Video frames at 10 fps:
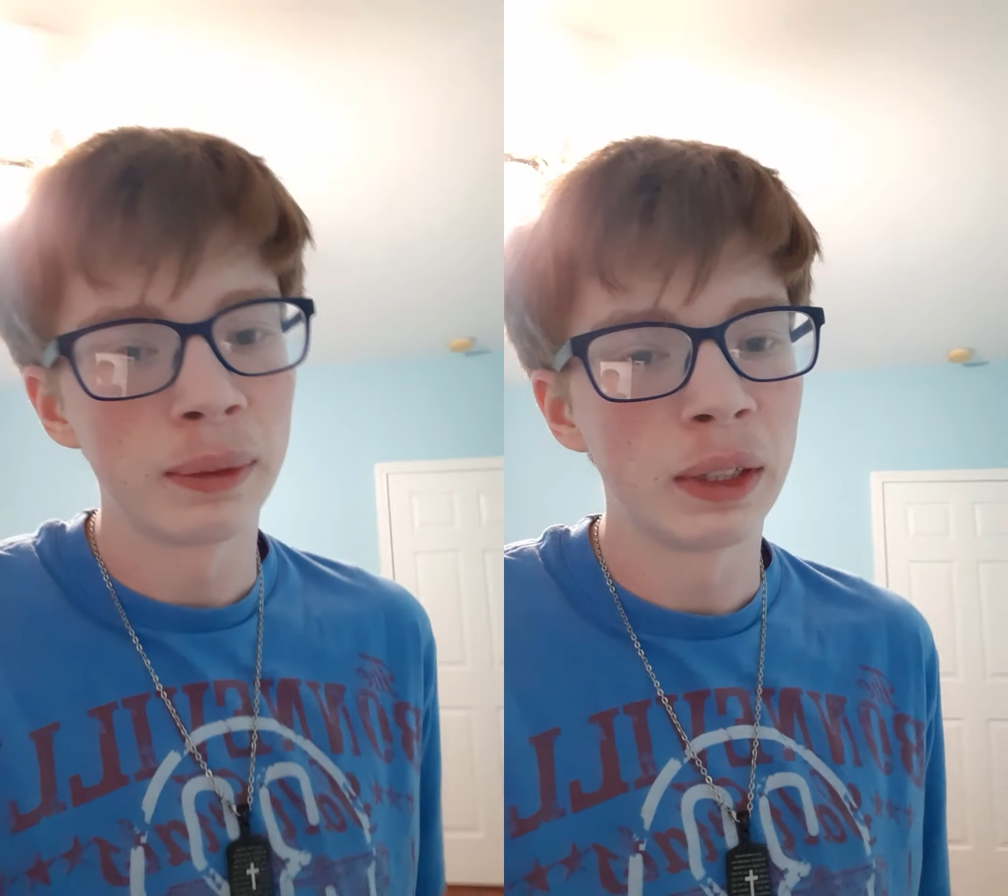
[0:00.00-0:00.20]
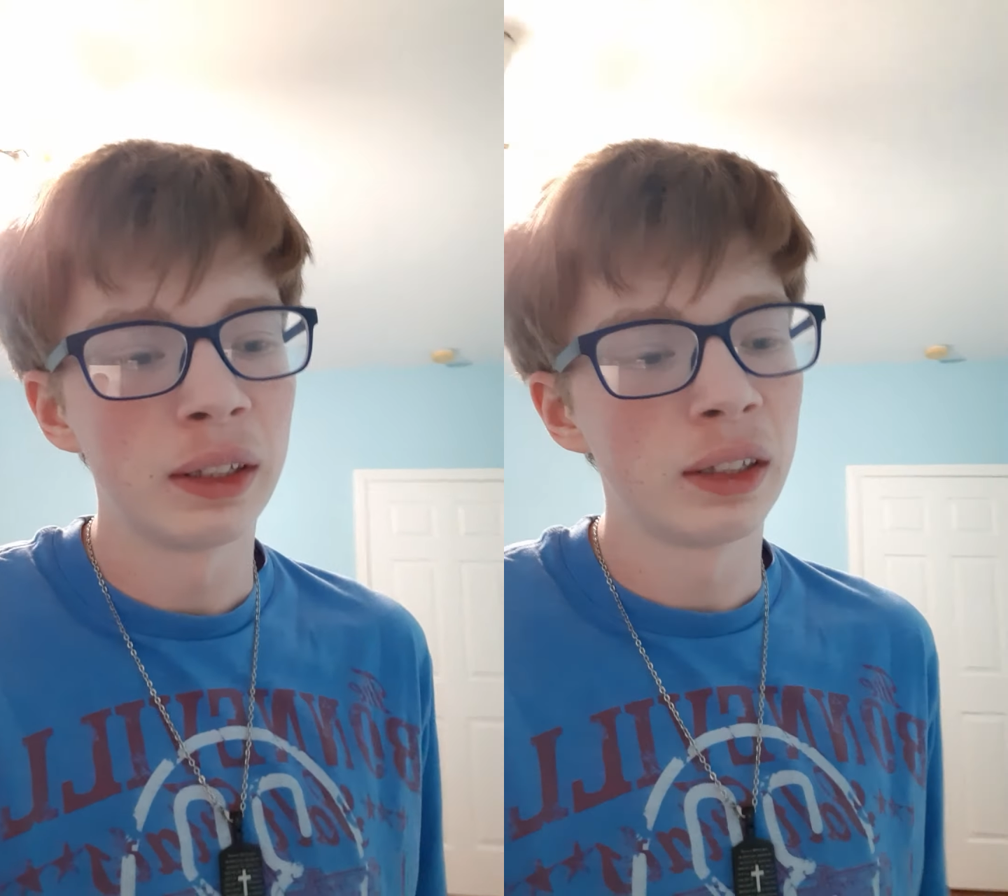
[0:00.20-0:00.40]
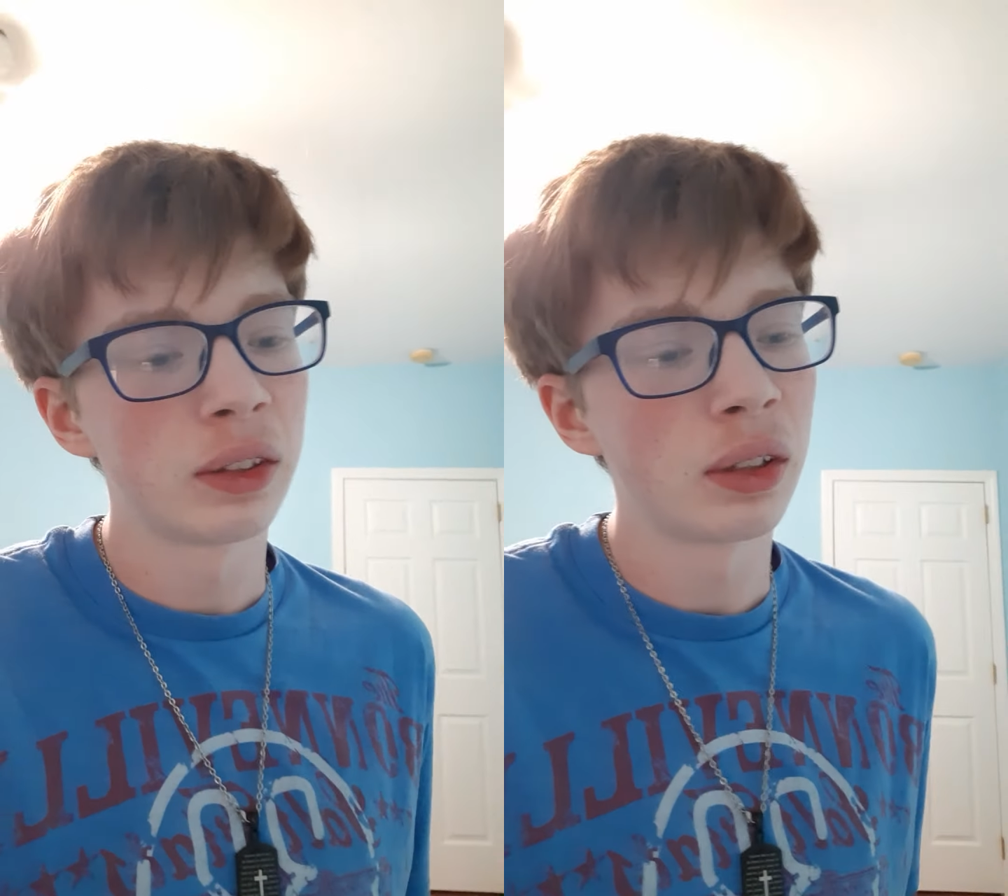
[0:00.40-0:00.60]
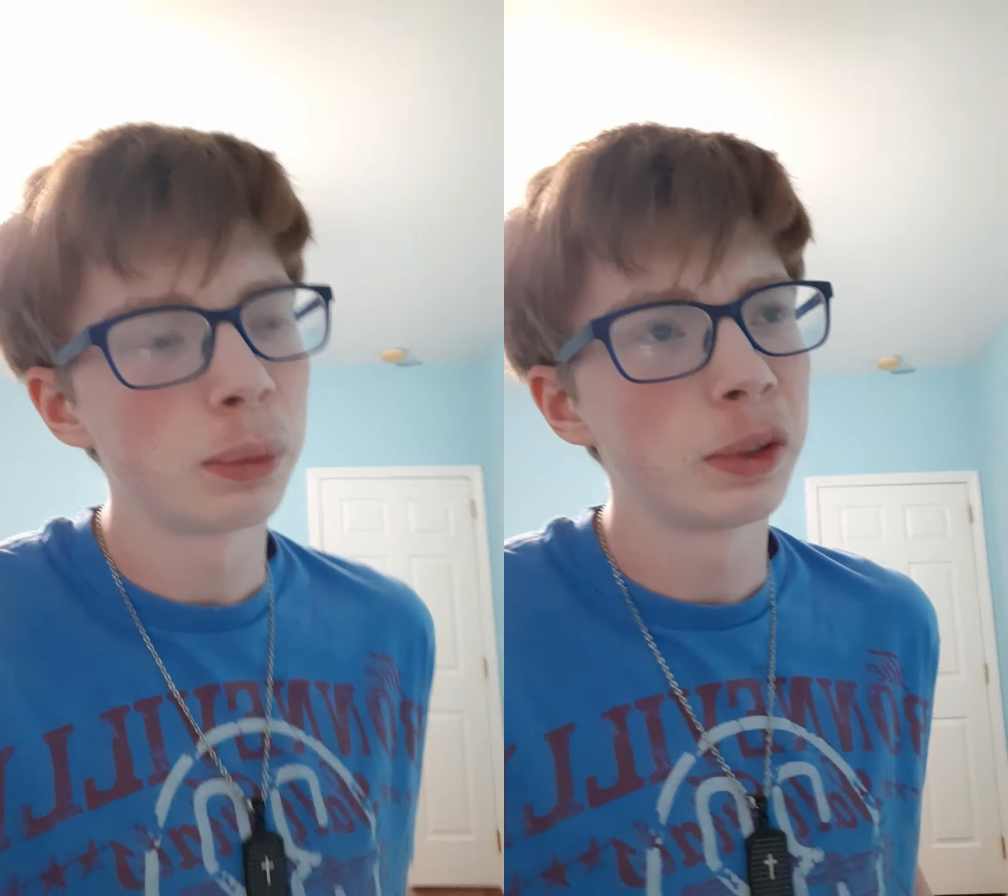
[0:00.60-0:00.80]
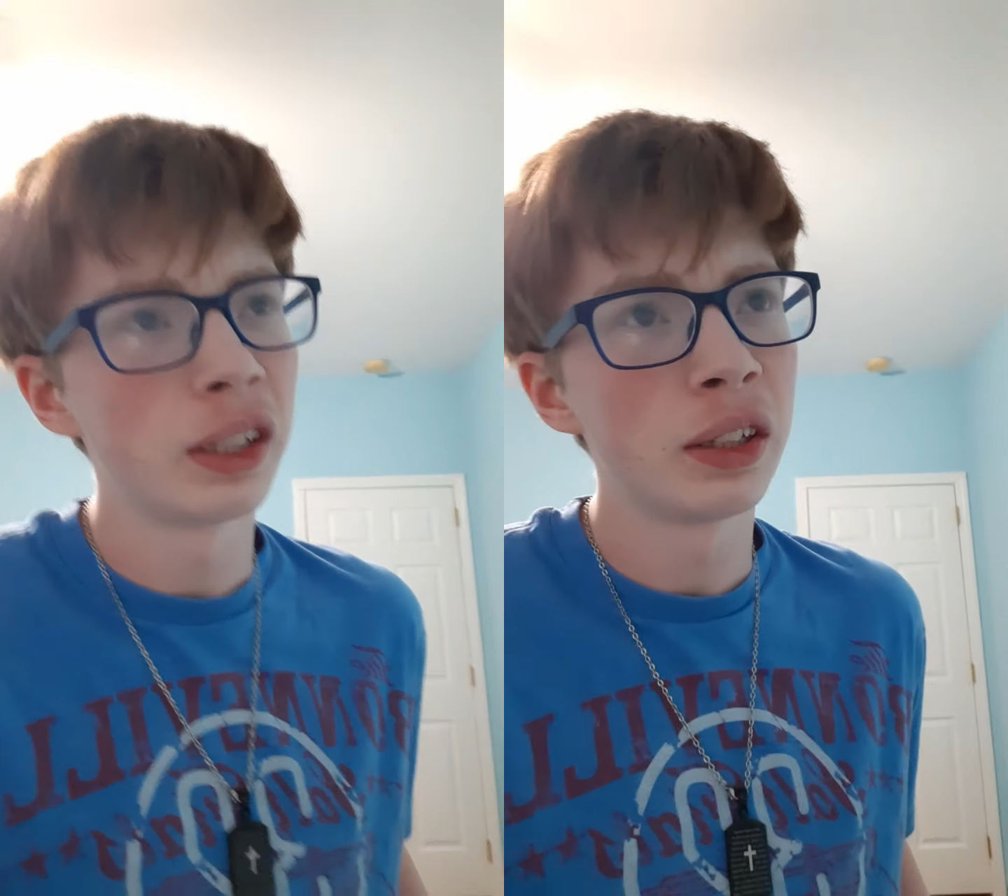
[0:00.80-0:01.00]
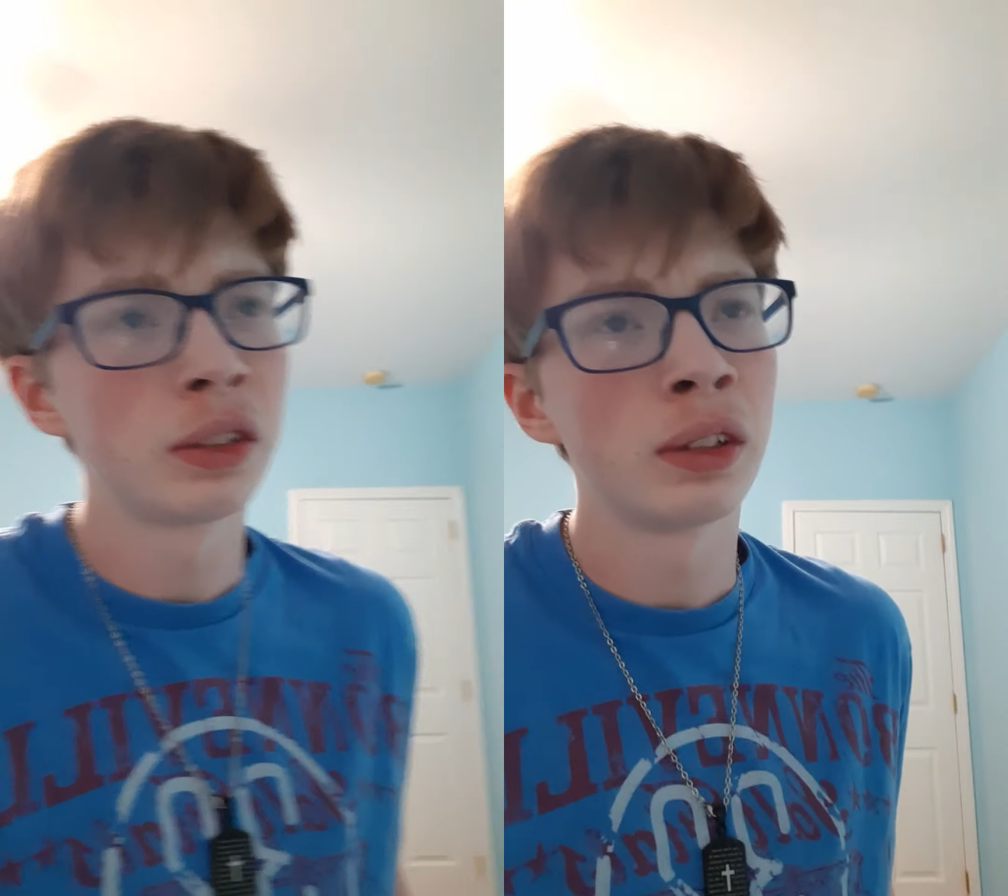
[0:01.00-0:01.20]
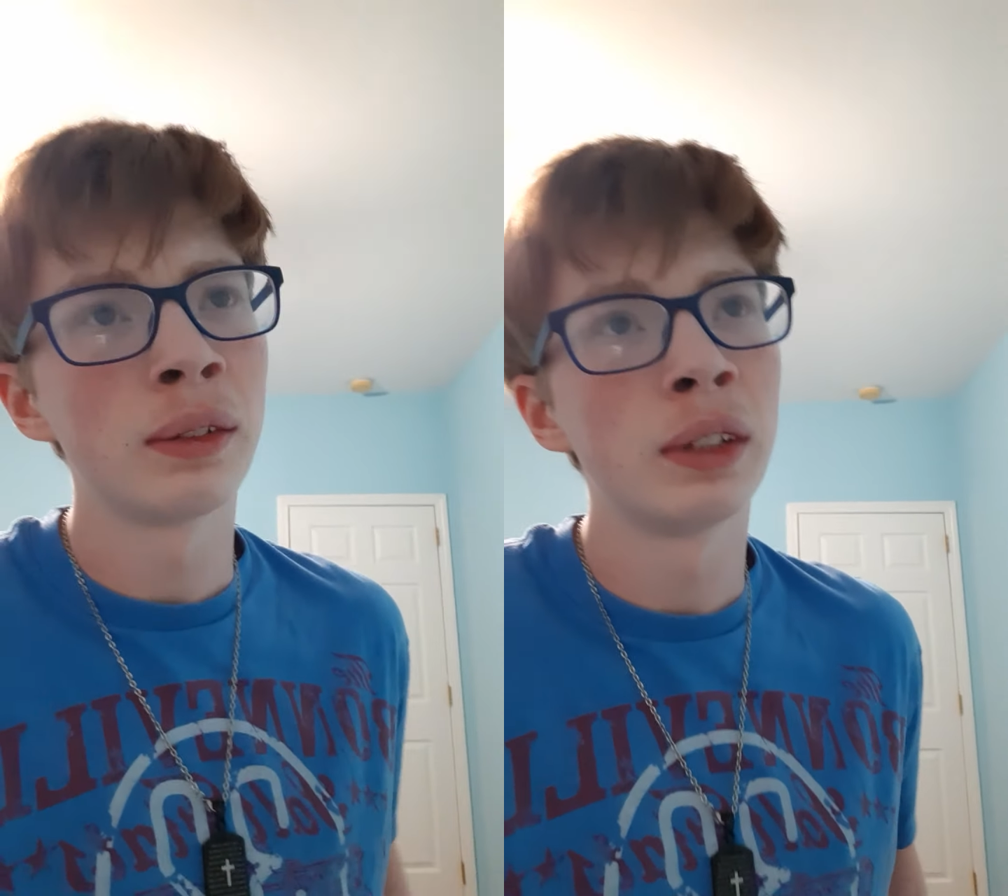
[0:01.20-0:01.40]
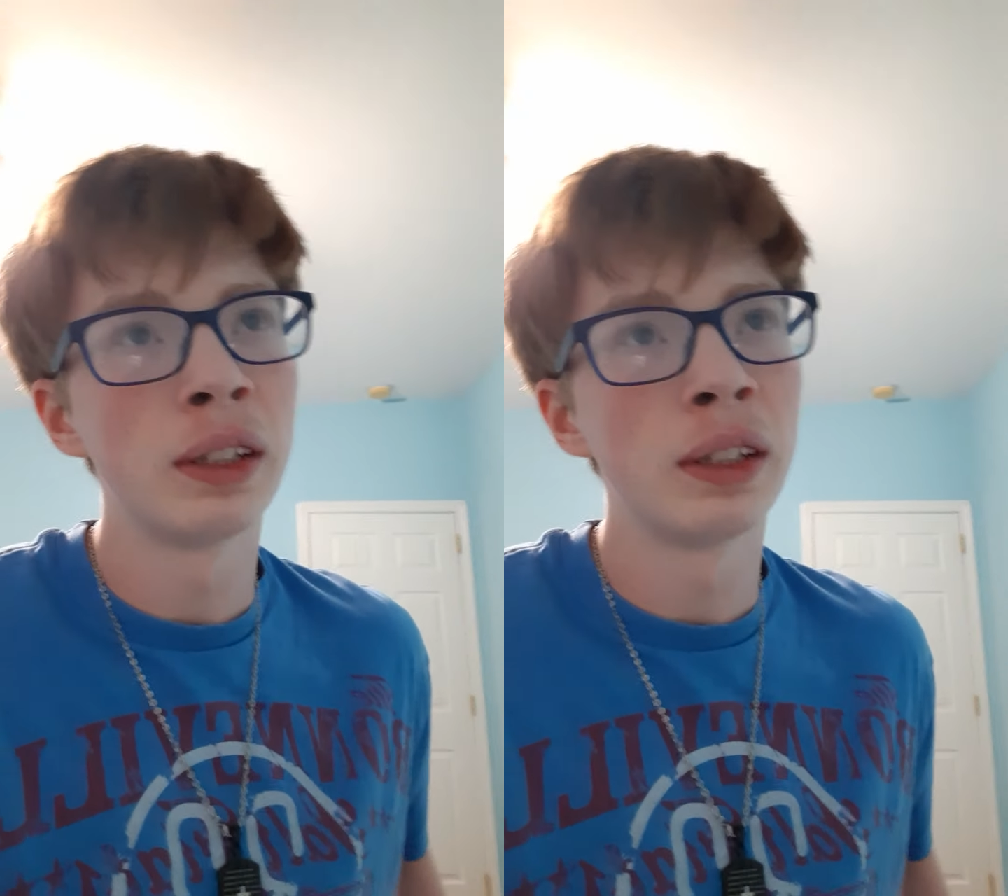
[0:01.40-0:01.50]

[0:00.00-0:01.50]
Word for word: I mean, the interpretation of it,